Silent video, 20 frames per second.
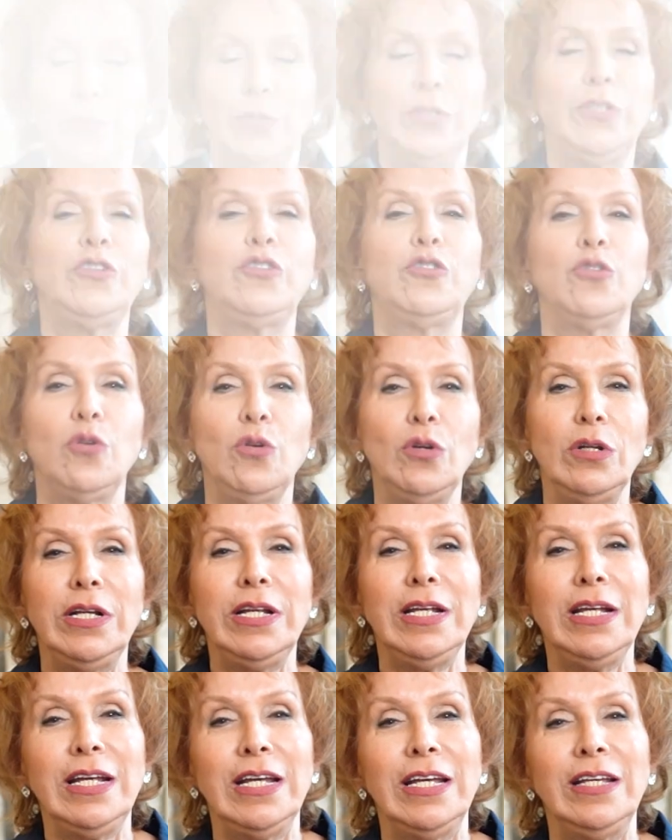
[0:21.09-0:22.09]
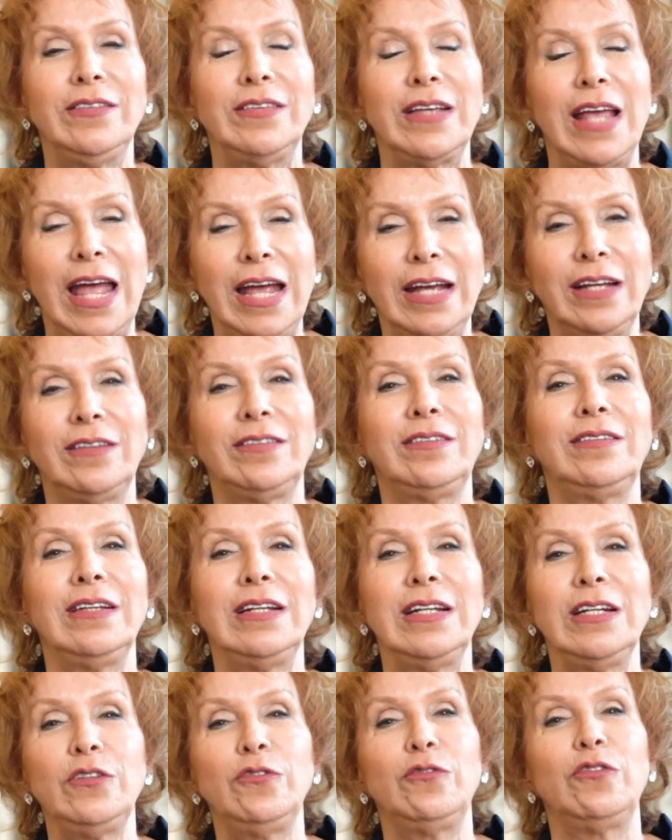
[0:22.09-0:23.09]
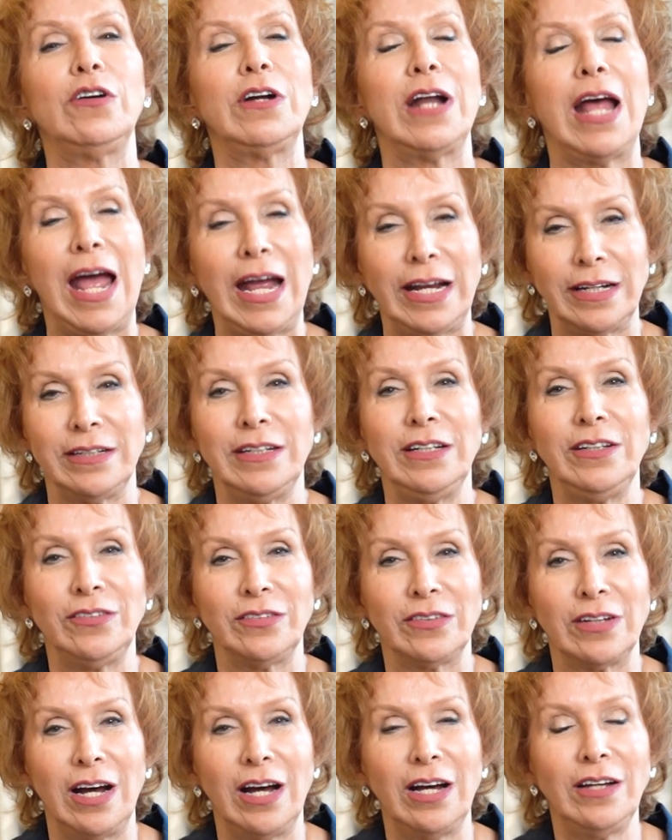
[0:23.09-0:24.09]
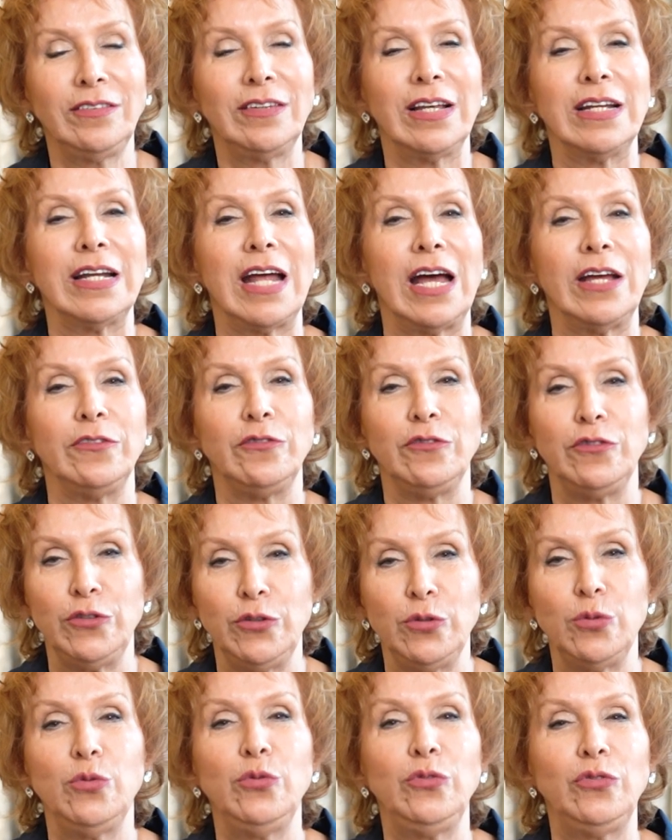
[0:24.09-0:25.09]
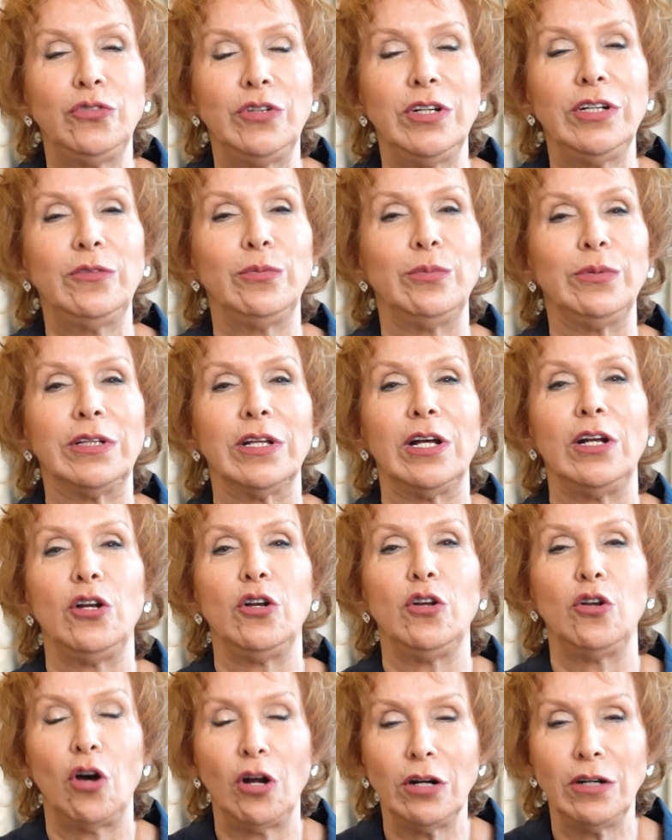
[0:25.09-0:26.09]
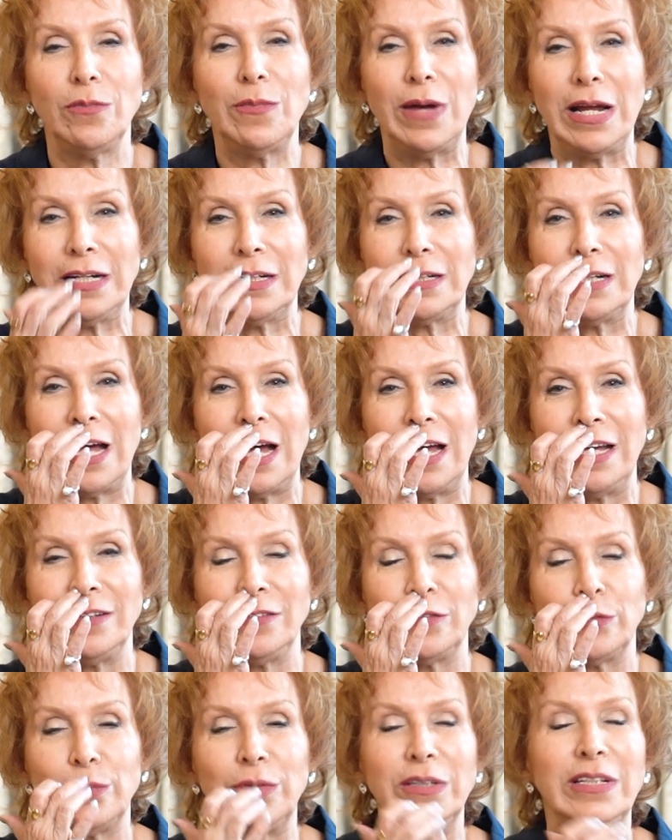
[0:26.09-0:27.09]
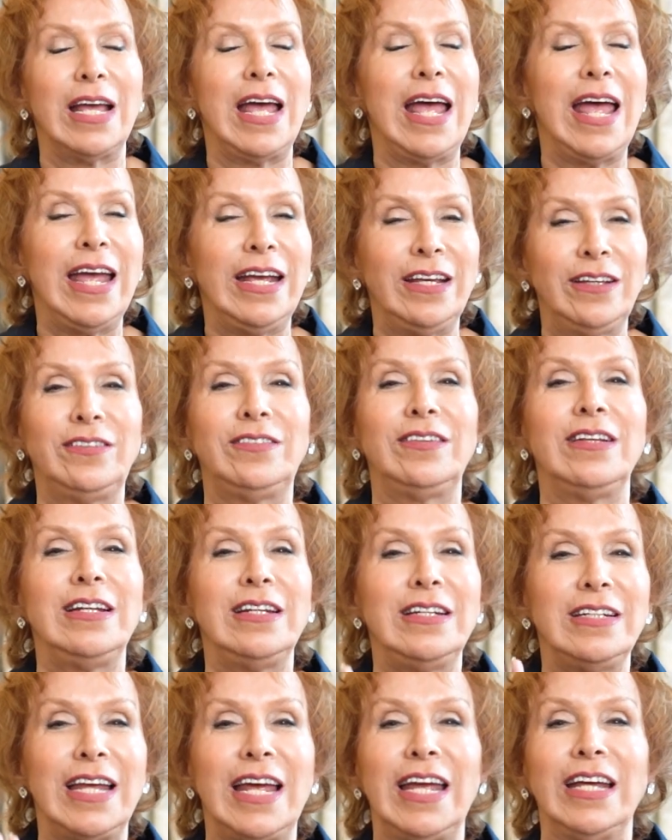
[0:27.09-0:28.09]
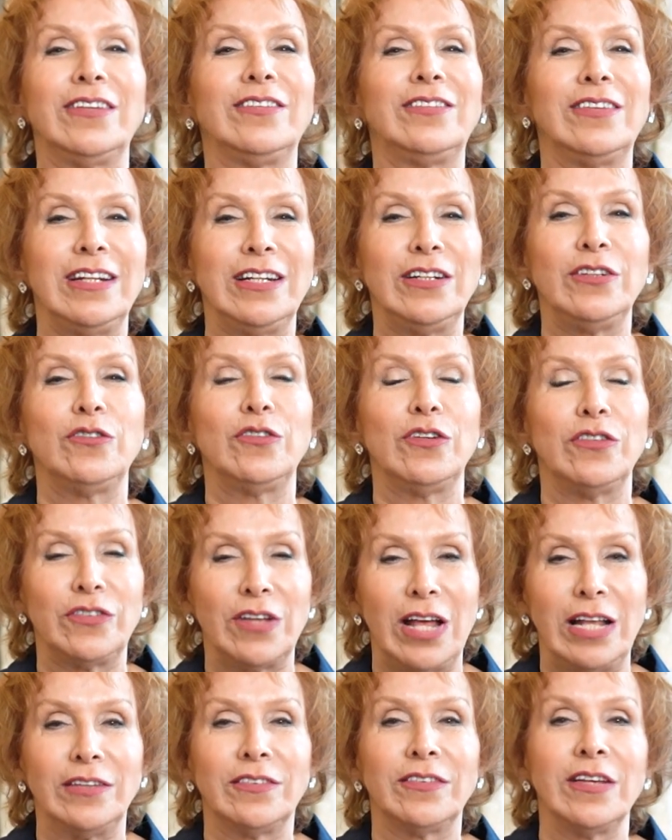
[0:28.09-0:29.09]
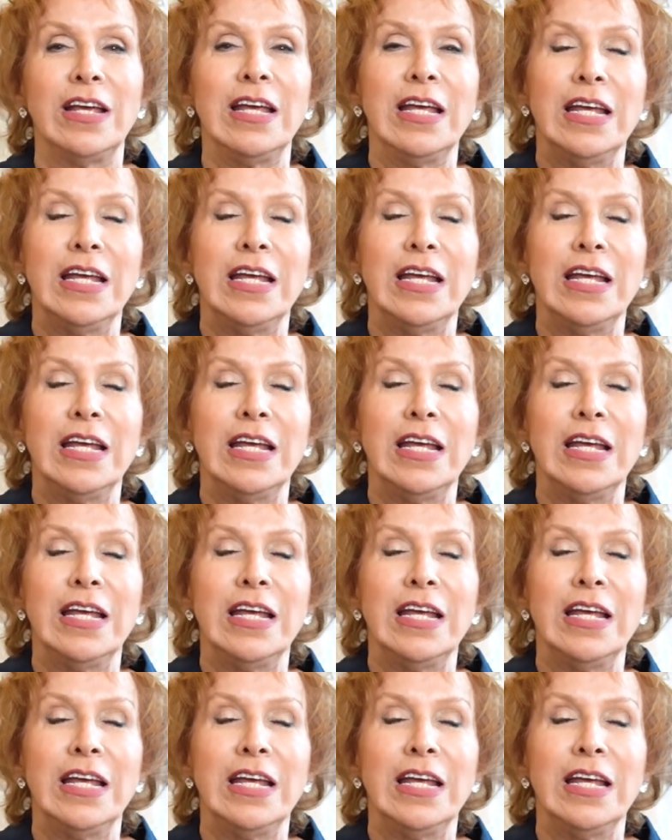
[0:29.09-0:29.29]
Patchouli is excellent for acne scars, and I've used it with a lot of my clients with excellent, excellent results.